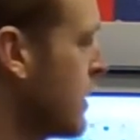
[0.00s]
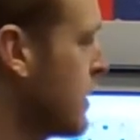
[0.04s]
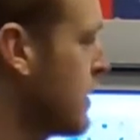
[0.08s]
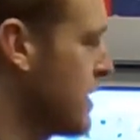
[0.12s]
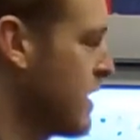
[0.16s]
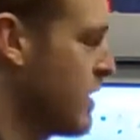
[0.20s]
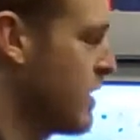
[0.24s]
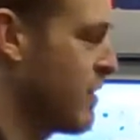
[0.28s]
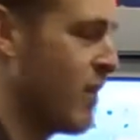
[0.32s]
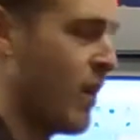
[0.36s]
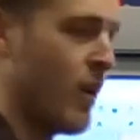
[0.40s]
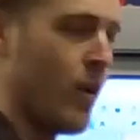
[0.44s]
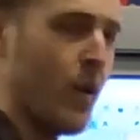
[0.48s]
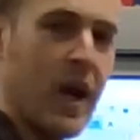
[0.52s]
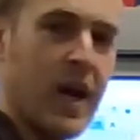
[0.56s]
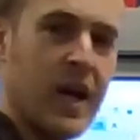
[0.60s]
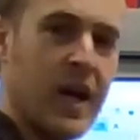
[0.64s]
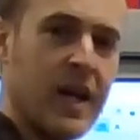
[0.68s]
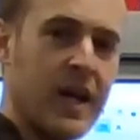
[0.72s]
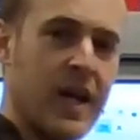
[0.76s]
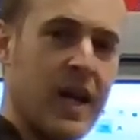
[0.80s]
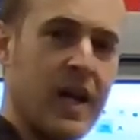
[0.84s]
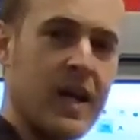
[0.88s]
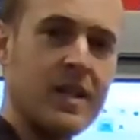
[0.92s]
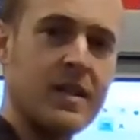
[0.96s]
0
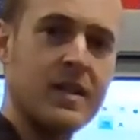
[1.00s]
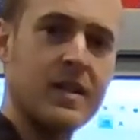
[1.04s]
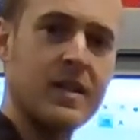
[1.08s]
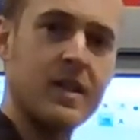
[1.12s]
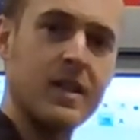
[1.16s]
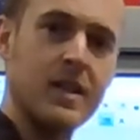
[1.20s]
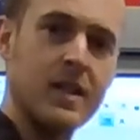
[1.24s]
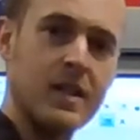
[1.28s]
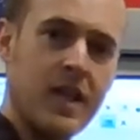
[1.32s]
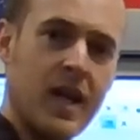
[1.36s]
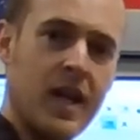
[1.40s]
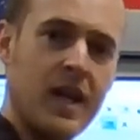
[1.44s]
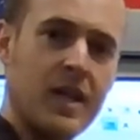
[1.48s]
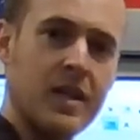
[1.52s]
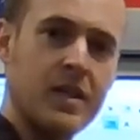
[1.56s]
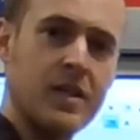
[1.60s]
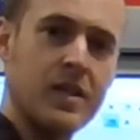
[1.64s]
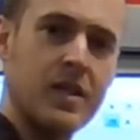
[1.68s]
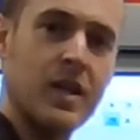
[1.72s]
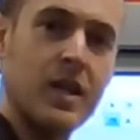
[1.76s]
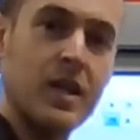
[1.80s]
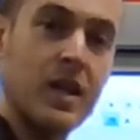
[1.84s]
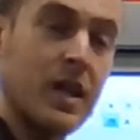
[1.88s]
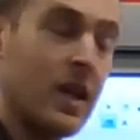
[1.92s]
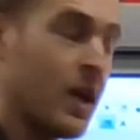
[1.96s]
add 8 is 8.
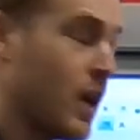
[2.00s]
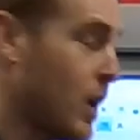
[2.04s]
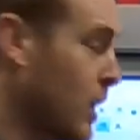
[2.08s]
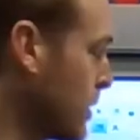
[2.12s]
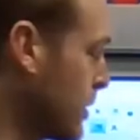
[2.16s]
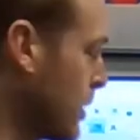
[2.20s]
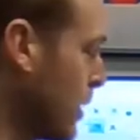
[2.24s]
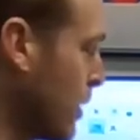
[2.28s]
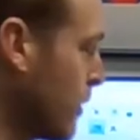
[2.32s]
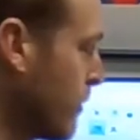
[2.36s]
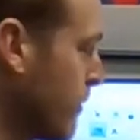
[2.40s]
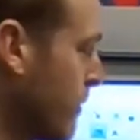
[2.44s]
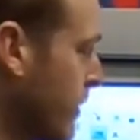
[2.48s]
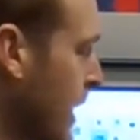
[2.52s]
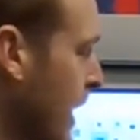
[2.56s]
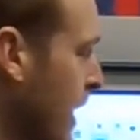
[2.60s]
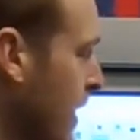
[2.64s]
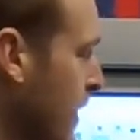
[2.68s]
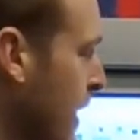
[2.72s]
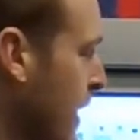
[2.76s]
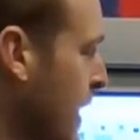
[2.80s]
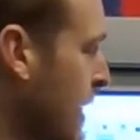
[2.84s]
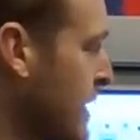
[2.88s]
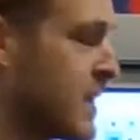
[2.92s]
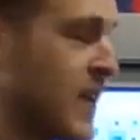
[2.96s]
Don't forget
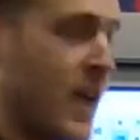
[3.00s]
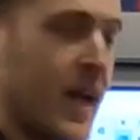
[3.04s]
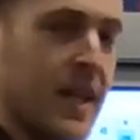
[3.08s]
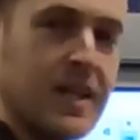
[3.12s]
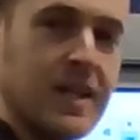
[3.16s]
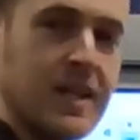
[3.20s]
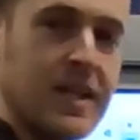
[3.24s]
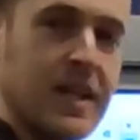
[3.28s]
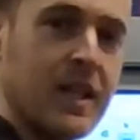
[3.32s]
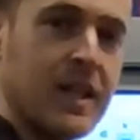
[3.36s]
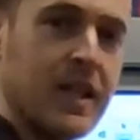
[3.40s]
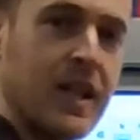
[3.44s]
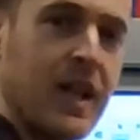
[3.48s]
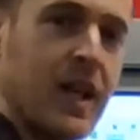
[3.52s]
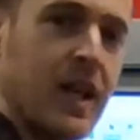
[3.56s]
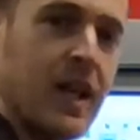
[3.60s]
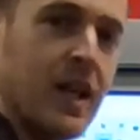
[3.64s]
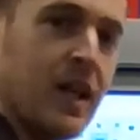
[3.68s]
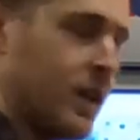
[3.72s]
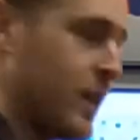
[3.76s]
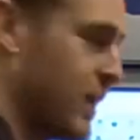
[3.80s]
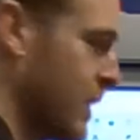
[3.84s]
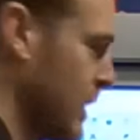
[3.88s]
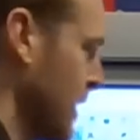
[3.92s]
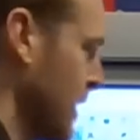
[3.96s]
that 10 down there.